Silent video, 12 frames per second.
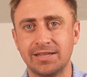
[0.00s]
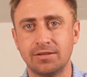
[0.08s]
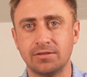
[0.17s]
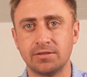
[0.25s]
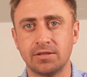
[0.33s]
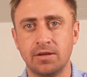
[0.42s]

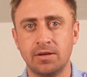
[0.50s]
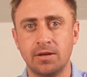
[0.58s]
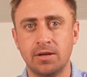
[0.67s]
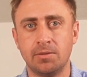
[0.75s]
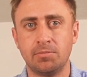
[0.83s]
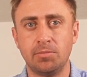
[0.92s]
cells,
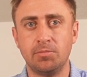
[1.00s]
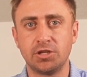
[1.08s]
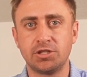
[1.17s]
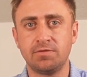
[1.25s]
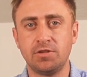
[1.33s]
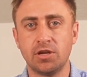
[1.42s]
but
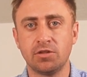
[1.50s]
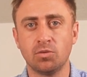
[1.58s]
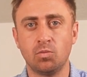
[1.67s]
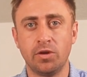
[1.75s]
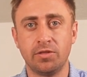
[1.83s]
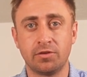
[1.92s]
much of the other
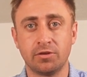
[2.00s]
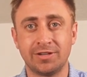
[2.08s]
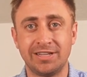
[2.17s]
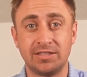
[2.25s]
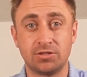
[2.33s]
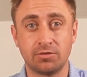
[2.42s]

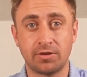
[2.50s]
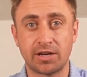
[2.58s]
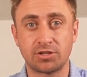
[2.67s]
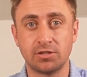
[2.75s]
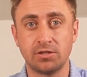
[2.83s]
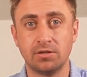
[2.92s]
1/3 needs
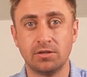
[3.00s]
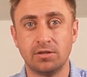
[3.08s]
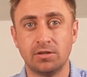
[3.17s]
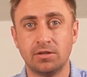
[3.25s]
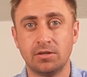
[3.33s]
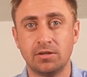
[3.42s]
direction.
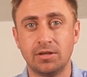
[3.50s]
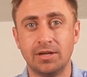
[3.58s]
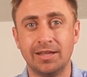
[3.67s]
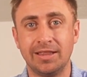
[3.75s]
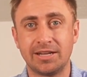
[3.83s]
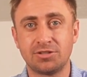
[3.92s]

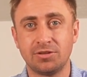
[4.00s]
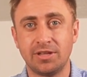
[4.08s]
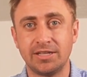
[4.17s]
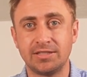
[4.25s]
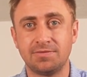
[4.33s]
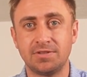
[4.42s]

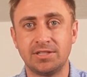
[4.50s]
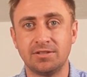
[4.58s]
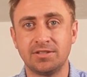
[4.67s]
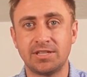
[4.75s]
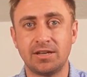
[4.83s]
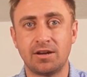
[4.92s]
Electrolytes
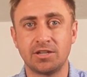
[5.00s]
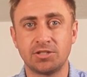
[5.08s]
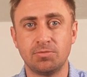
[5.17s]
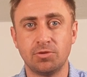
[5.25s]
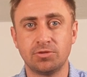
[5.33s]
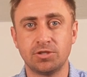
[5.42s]
facilitate
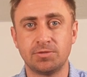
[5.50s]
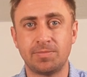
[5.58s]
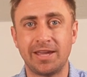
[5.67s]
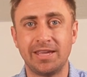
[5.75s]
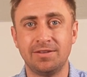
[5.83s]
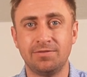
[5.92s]
osmosis
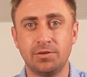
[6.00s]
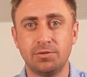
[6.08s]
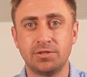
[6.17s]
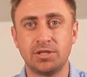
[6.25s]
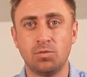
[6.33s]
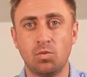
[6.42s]
by
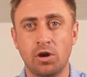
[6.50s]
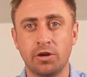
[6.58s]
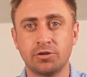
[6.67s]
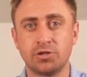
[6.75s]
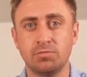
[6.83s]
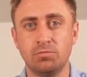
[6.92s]
influencing
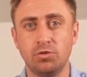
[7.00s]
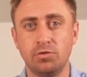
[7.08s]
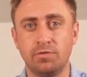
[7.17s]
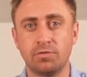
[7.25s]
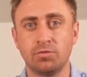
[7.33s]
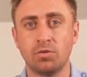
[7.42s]
water to
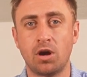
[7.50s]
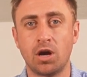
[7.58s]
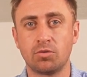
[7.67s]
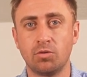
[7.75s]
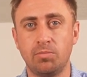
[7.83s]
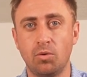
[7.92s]
move through
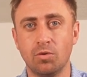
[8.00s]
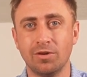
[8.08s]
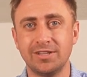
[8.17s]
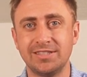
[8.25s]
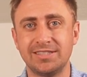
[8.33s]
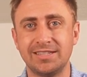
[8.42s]

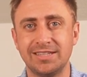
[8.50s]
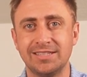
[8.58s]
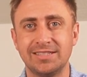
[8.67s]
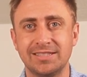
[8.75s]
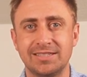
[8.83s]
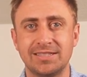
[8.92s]
aquaporins
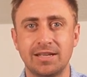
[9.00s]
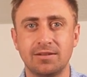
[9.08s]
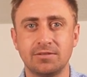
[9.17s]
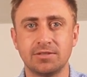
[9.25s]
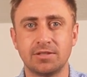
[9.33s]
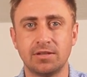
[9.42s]
into
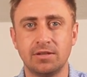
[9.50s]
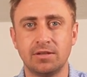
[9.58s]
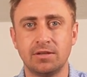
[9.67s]
cells.